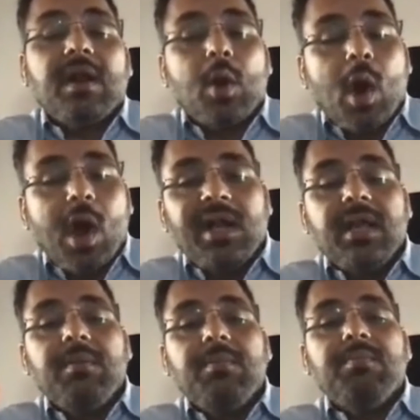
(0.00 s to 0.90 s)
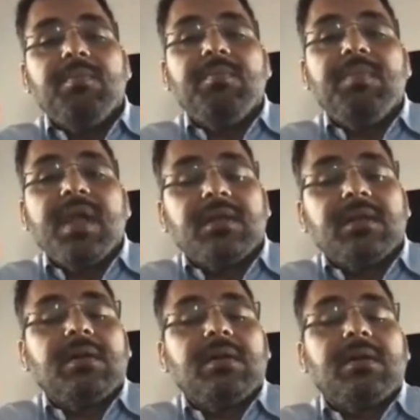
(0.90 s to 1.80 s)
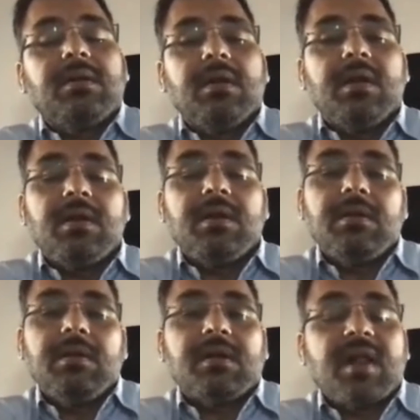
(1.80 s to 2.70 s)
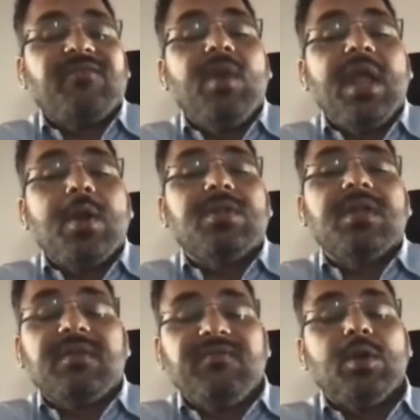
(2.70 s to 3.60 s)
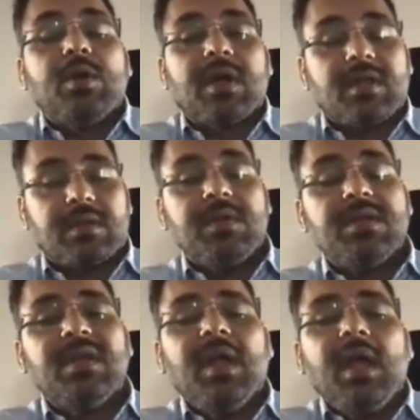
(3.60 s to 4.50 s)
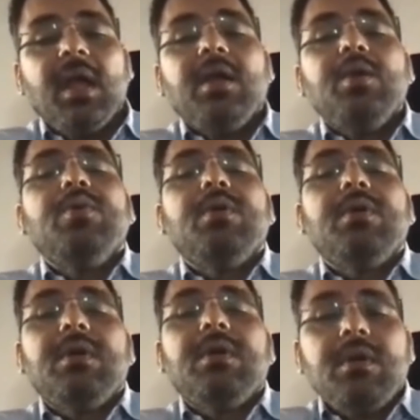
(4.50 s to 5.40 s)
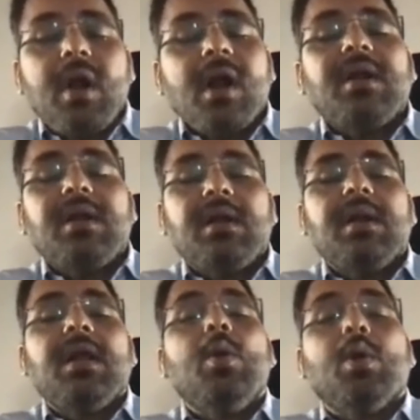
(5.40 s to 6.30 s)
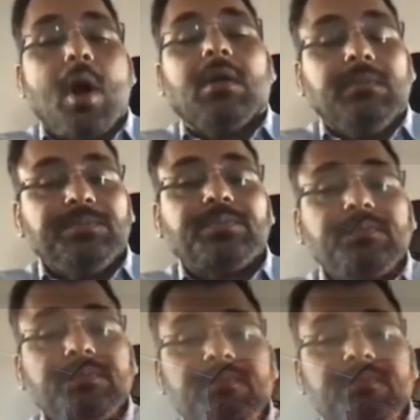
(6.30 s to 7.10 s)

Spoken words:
build a loyalty based trustful ecosystem with your customers, you would not really go wrong.